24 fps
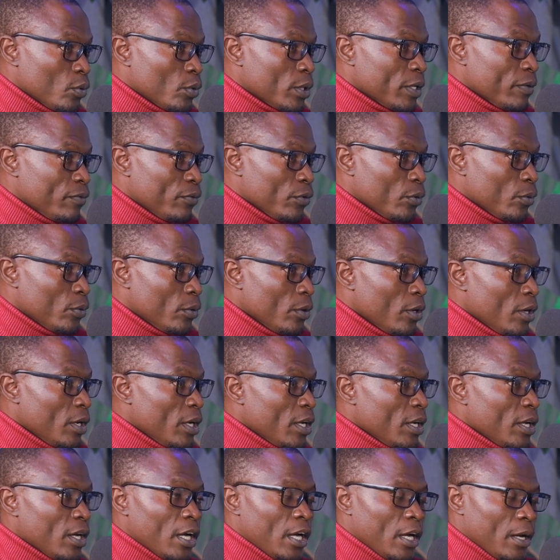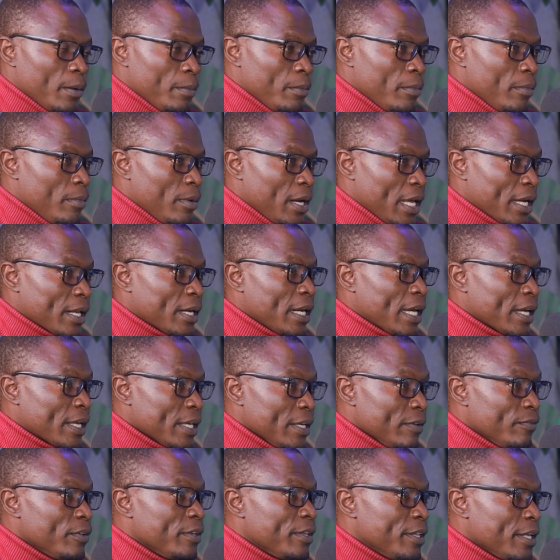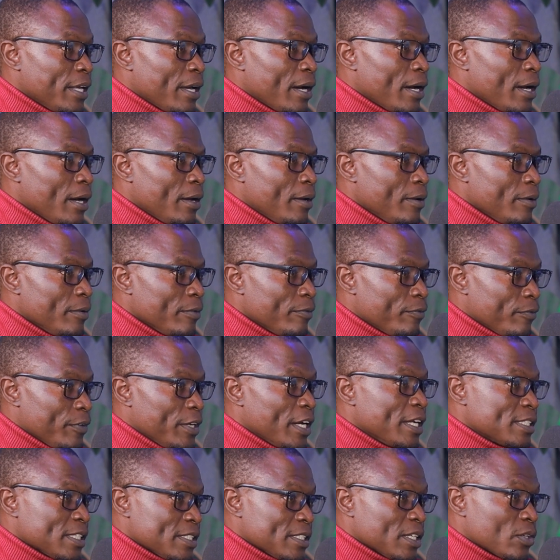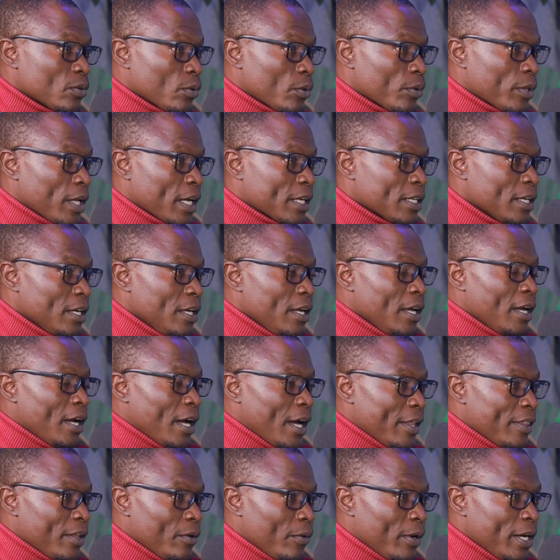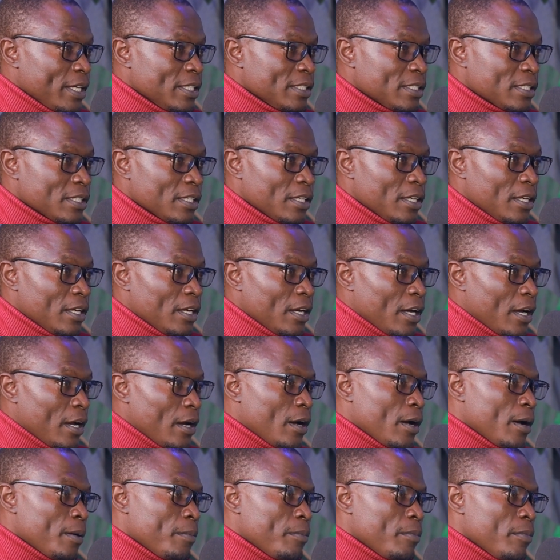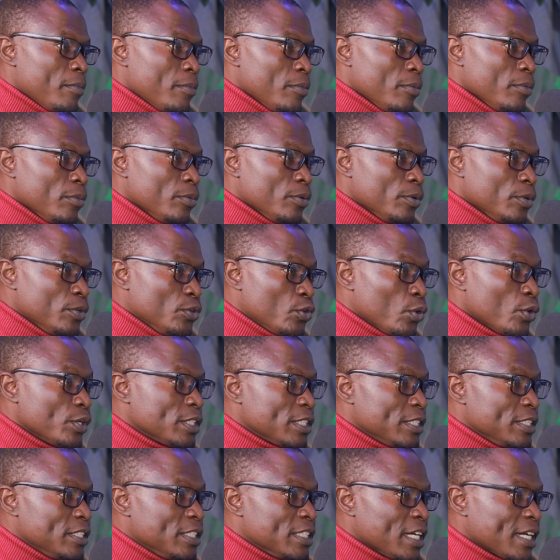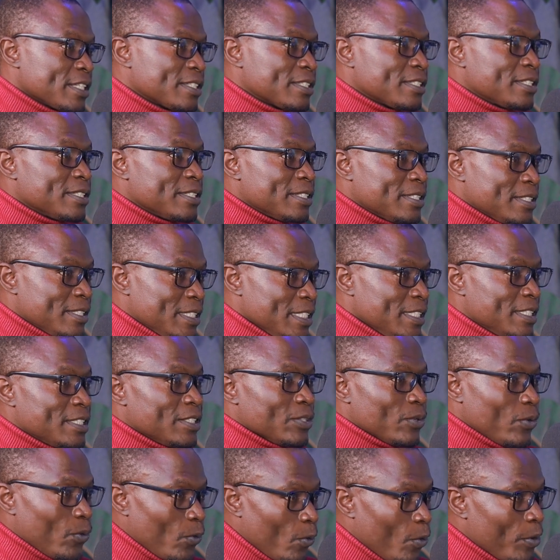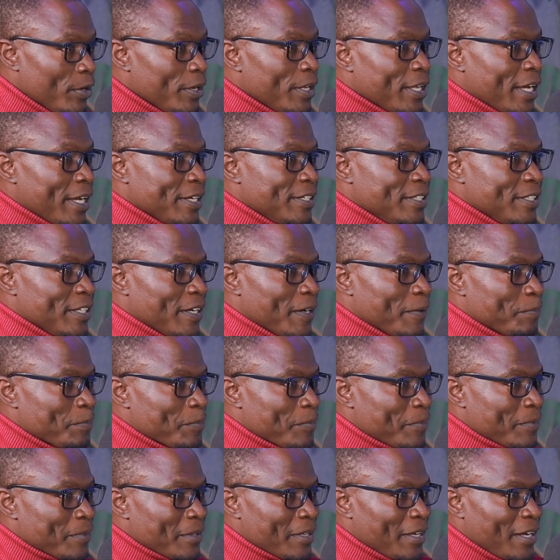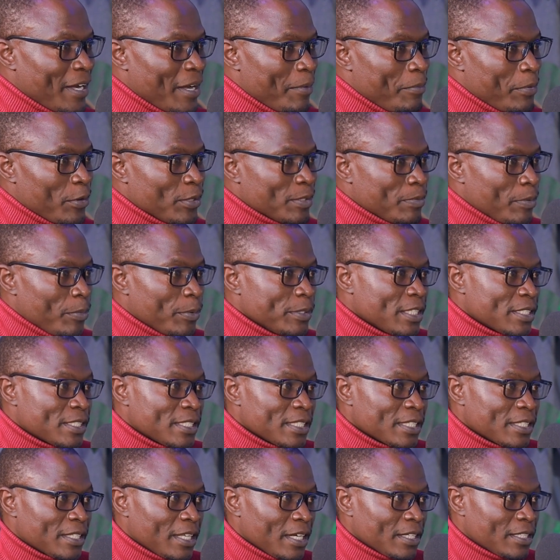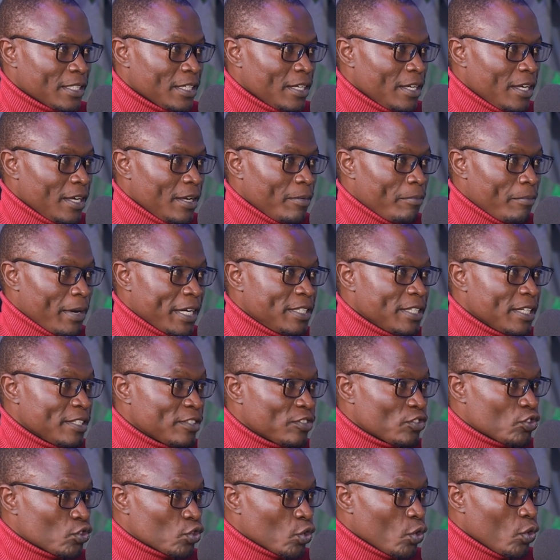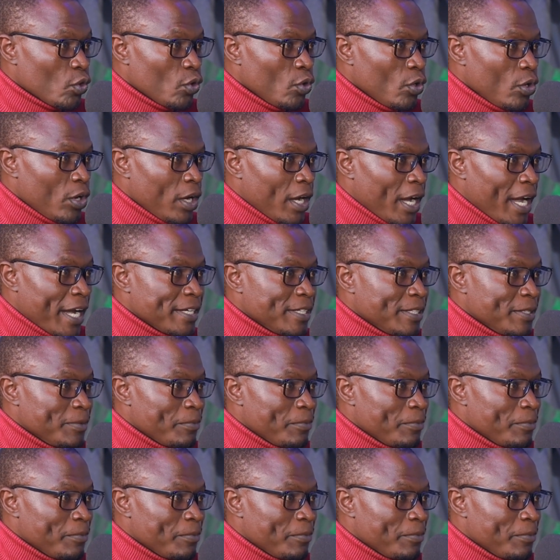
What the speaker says: give you like even their finances and all that. Otherwise, don't just sit on the idea because people just think that my idea is strong and